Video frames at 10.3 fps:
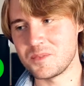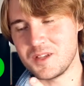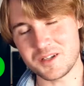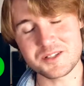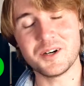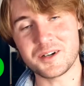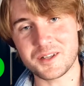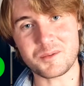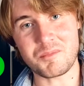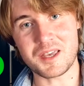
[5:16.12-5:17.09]
that is
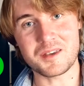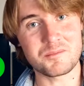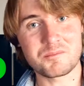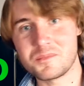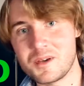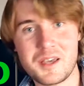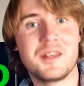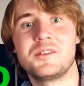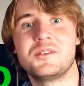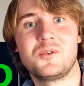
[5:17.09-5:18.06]
hurting me
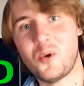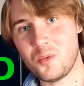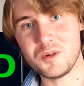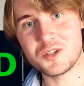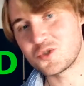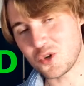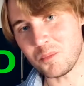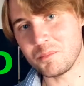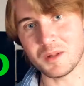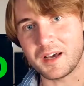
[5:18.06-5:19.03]
in the normal
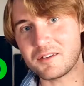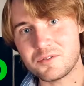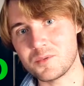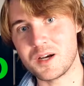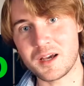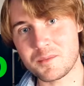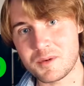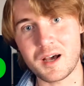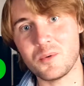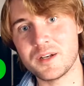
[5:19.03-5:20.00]
job life when I'm
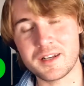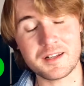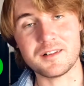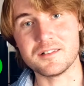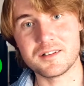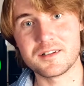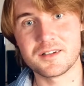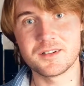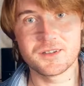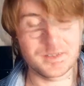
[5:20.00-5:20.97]
now an adult.
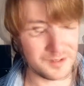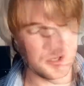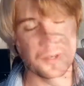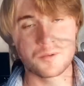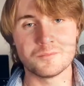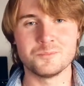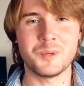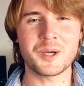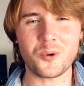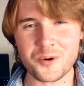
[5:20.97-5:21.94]

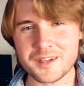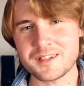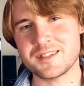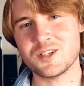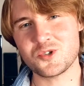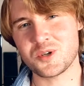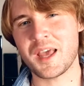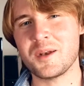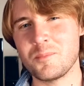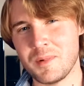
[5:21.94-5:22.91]
My organization
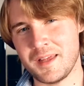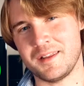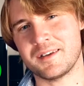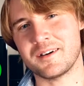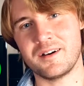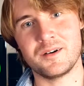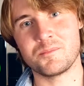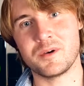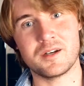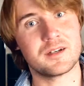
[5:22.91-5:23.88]
and planning are
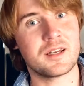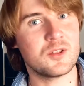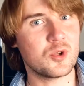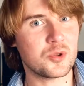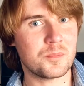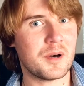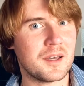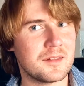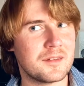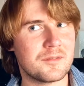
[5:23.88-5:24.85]
impaired, and not
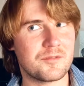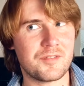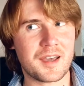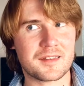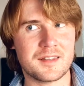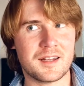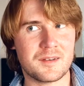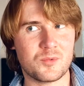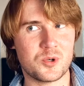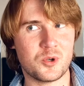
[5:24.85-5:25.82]
by the fact that
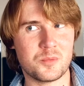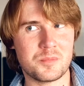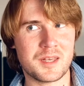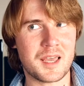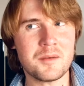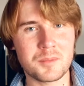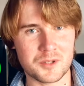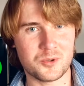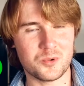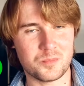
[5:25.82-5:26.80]
I would not be able
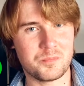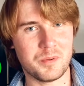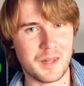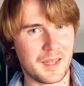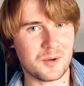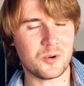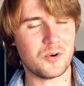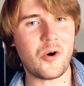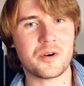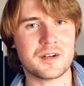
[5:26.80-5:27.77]
to plan or
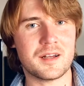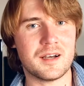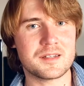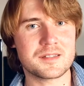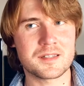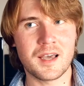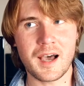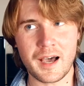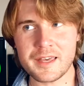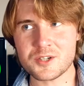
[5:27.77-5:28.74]
organize.
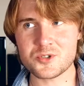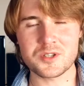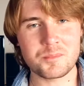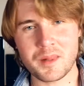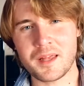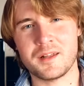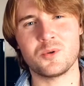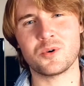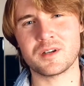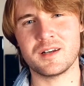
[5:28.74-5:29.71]
I actually plan and
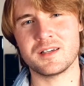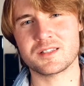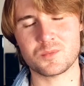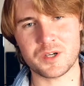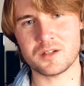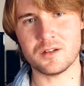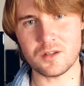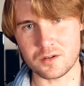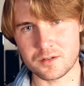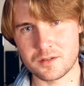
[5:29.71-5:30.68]
organize quite a
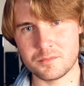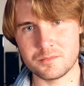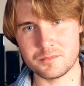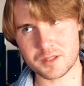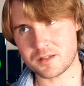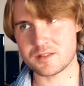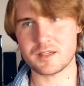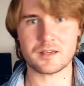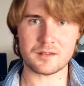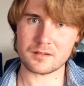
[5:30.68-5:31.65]
lot because
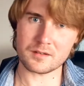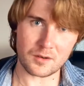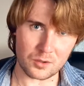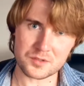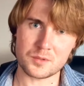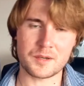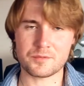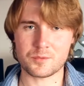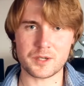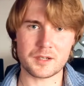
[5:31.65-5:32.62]
I also
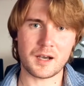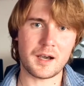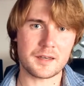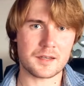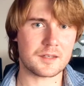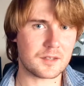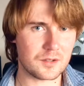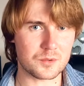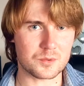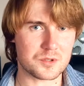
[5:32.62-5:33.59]
have quite a high
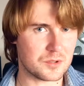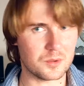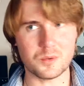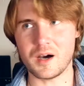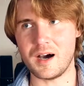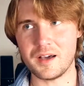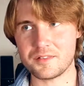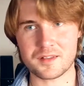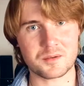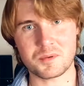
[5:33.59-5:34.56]
IQ, so I
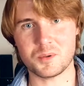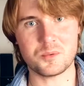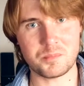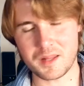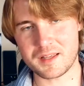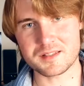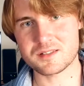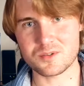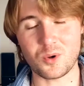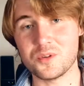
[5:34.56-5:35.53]
think about
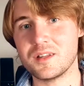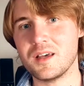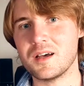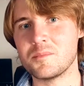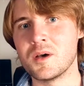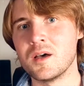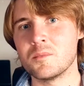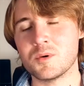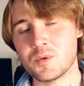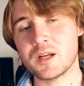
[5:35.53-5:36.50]
plans all the time.
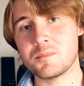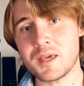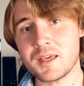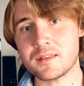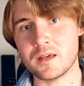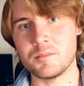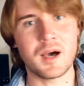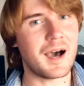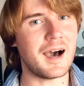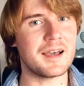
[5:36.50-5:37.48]
But when I make
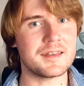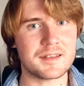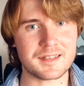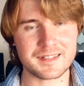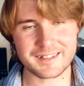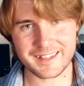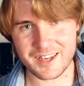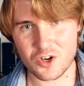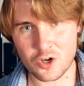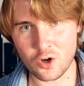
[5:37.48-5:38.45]
them, I
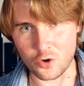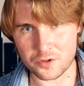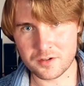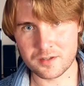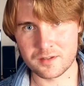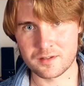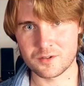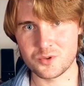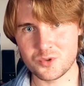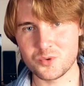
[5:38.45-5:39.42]
cannot
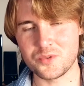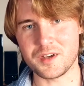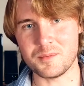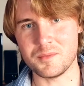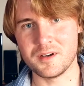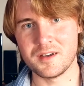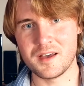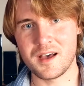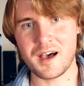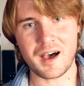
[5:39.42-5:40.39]
do them.
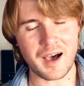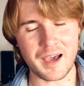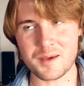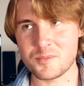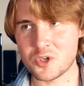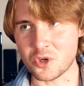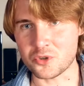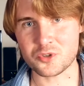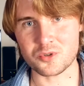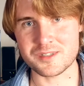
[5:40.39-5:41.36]
I am
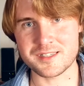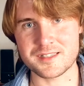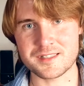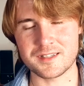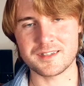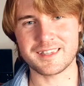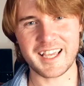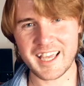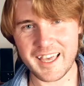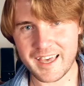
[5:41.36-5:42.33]
not consistent
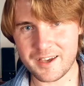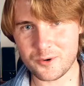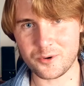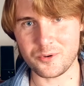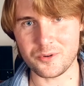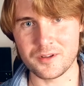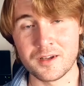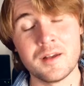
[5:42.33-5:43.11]
at all.